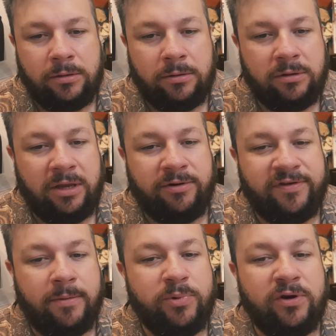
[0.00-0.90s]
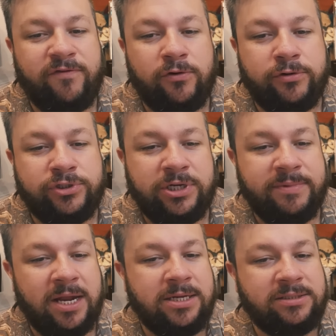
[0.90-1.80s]
There is a beautiful cruise ship.
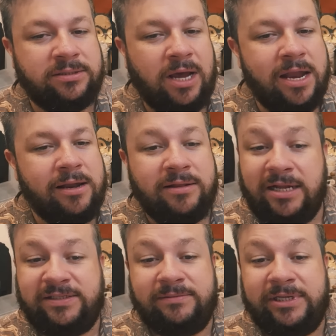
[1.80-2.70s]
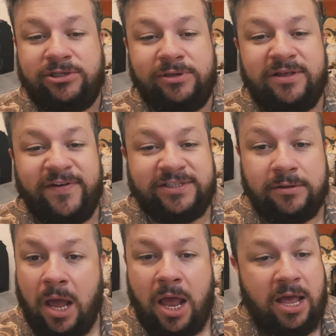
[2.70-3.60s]
That is, um, that's literally the vessel.
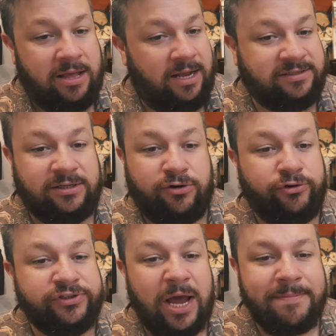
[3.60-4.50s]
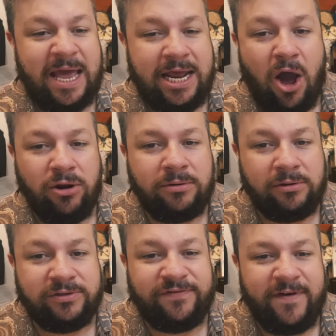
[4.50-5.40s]
That's the cruise I'm getting on.
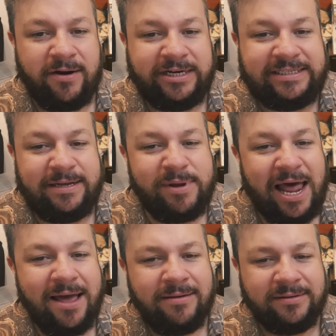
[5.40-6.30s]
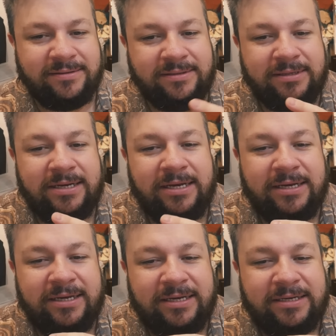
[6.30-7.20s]
Looks very similar.
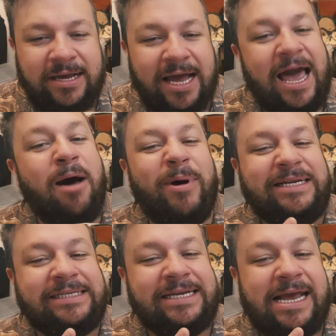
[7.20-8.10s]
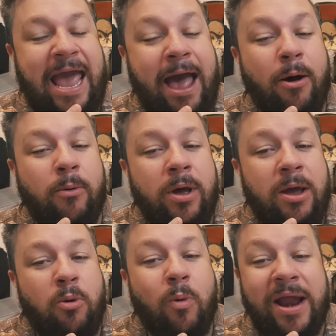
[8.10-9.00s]
I can't wait to see how
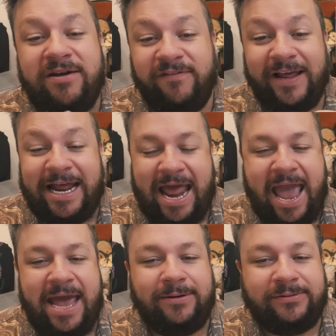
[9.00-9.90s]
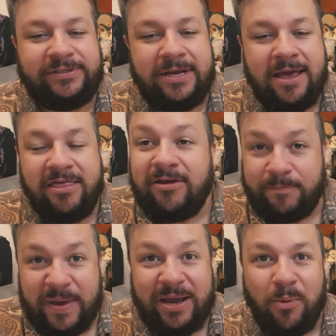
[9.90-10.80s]
wonderfully it handles the
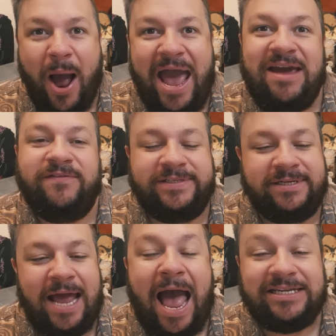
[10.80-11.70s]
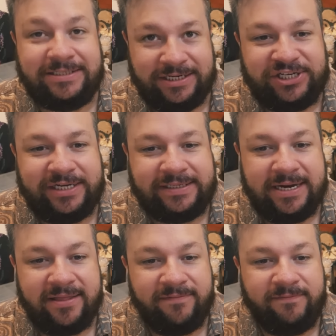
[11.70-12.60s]
big waves as suggested
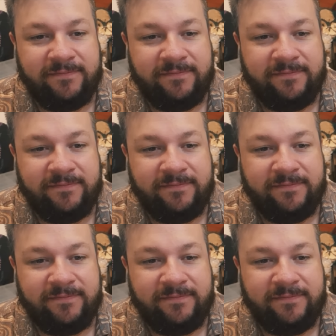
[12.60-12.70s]
in the...